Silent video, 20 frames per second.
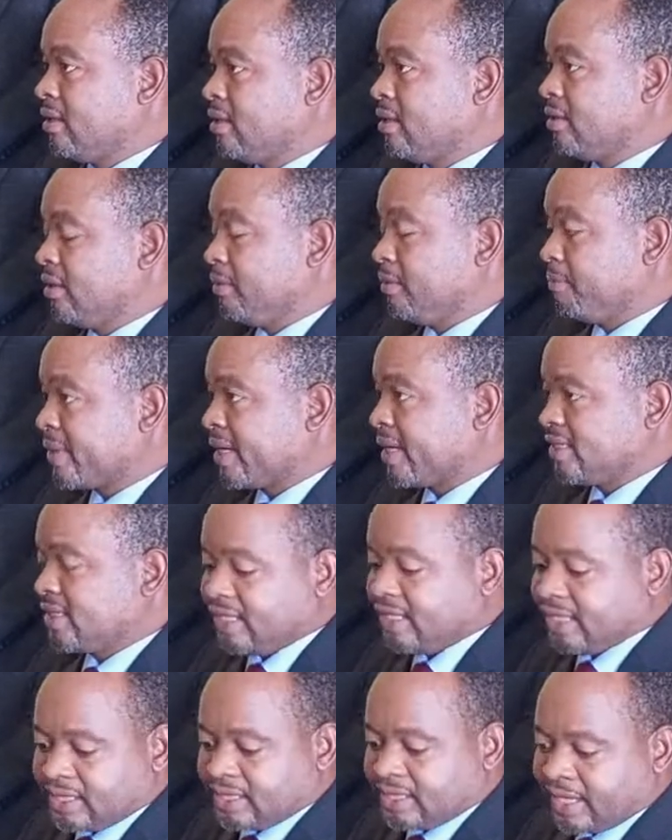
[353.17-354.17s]
The
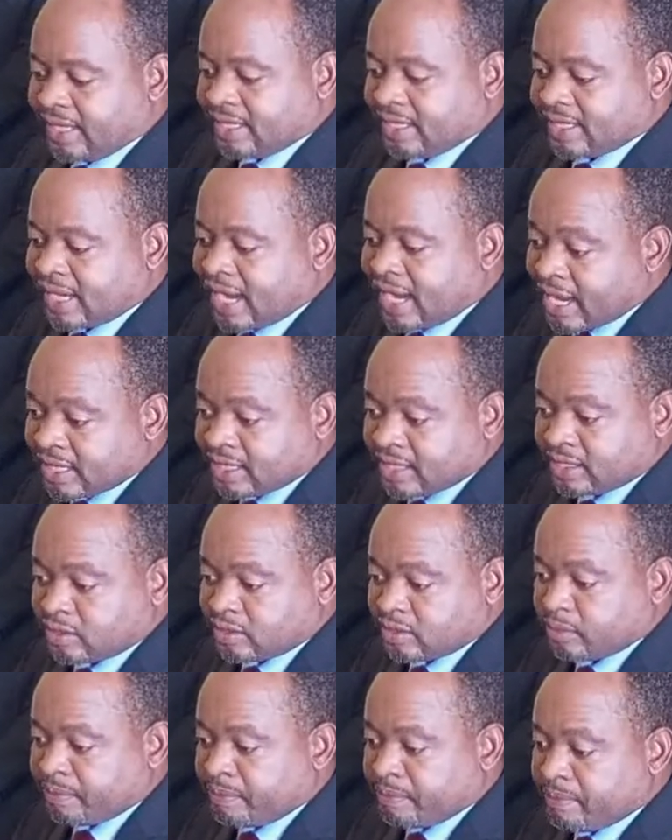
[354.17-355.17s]
president has had to
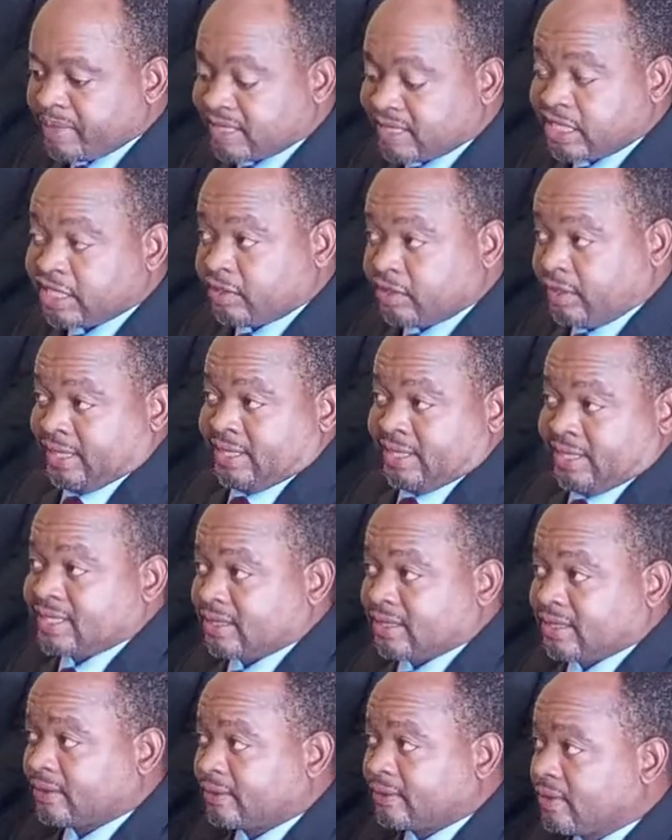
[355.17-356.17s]
be meticulous
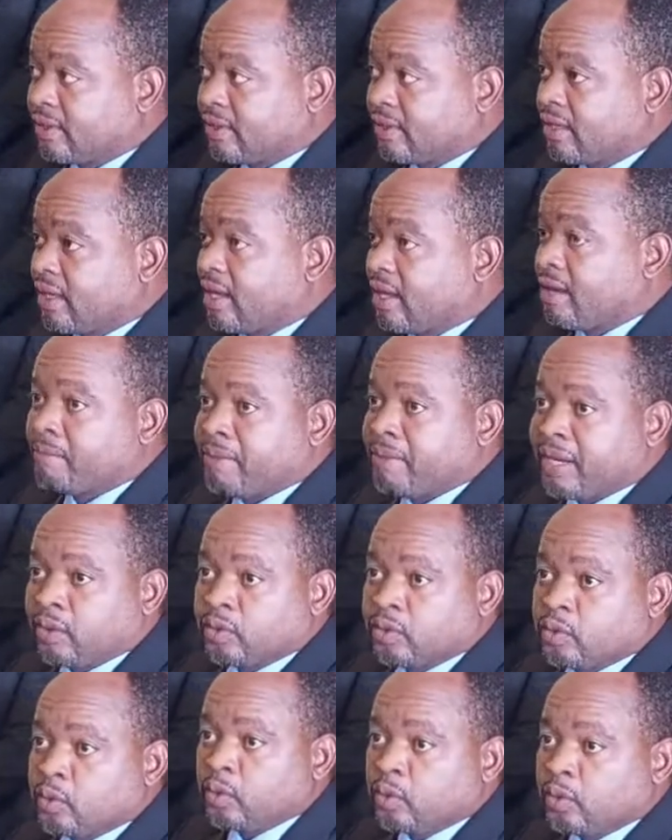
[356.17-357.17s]
about
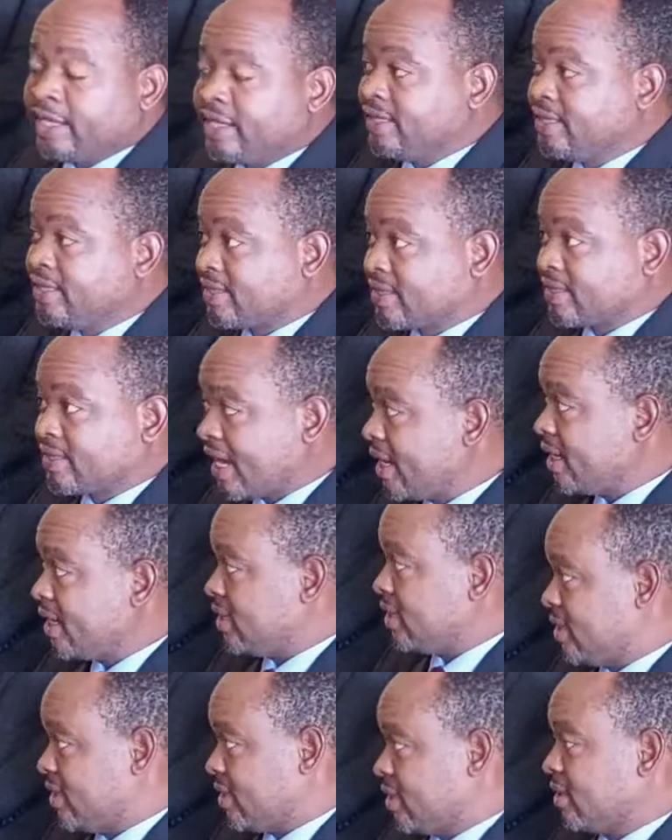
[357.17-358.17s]
who he
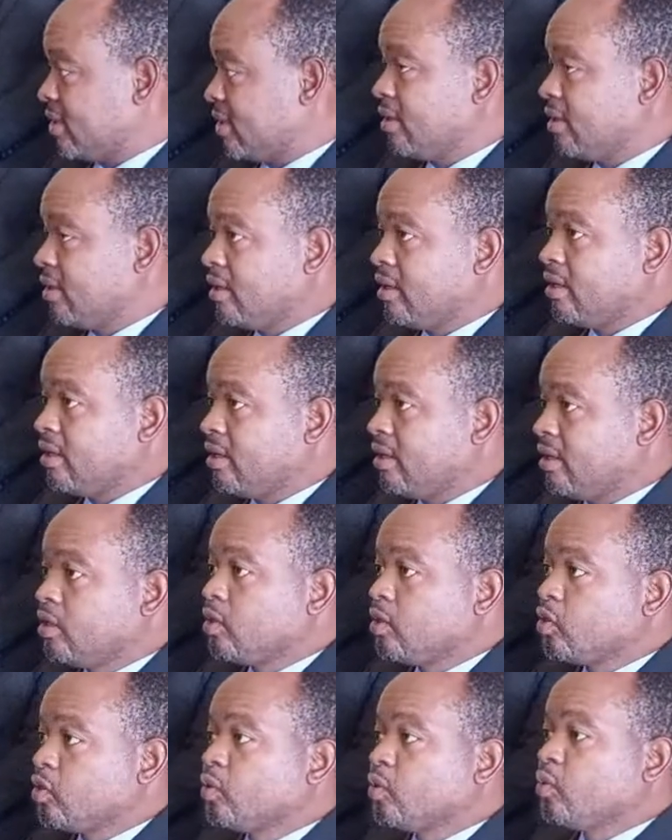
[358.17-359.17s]
decides
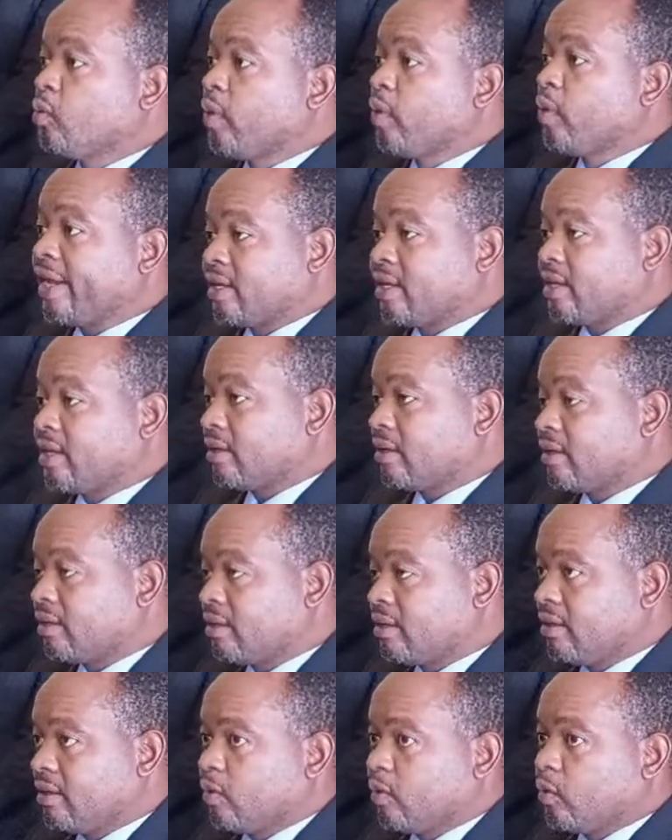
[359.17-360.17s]
should work
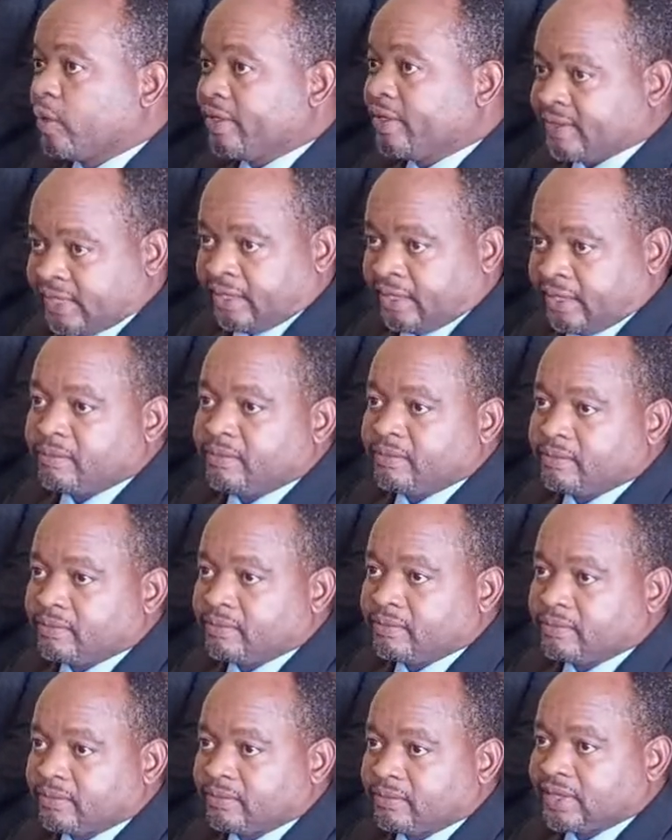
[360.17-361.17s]
with him,
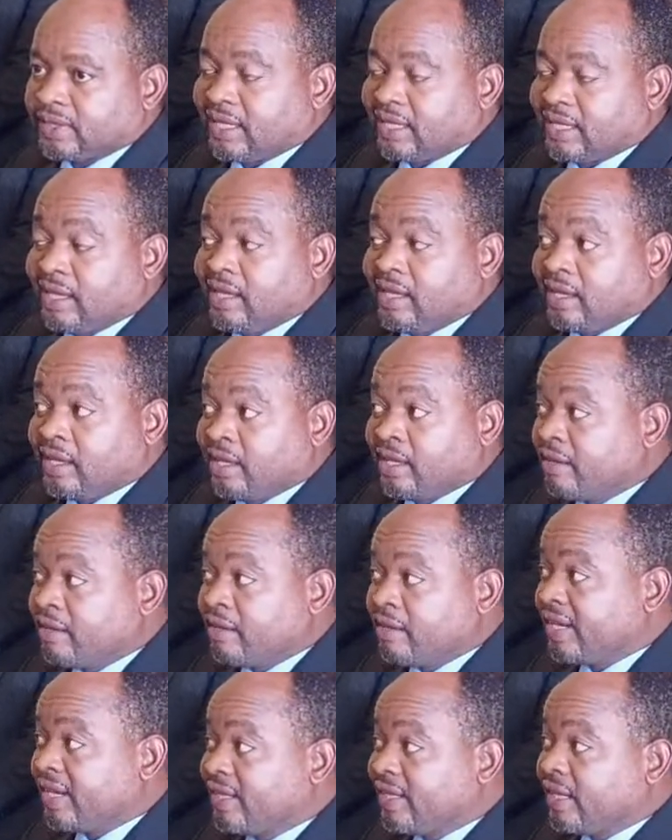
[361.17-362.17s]

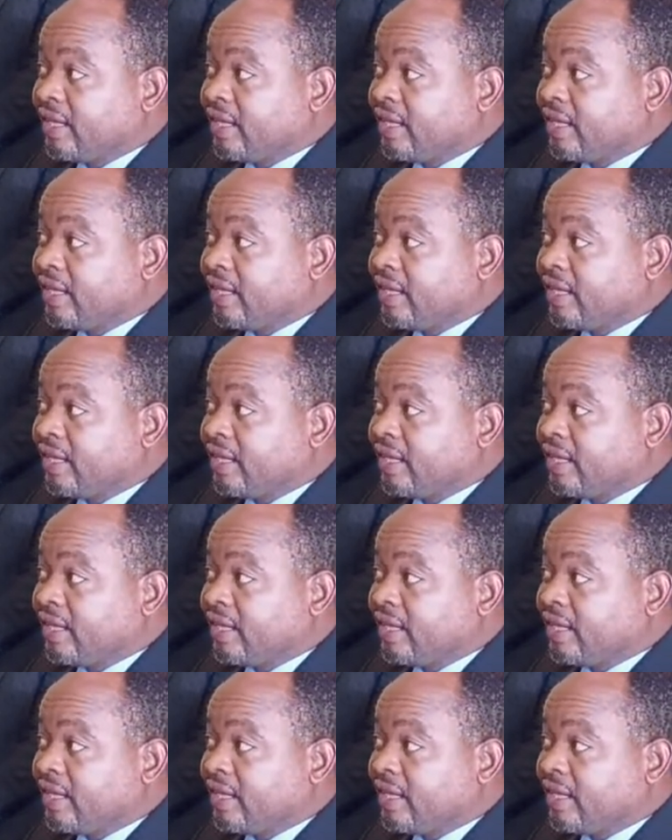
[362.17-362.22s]
given the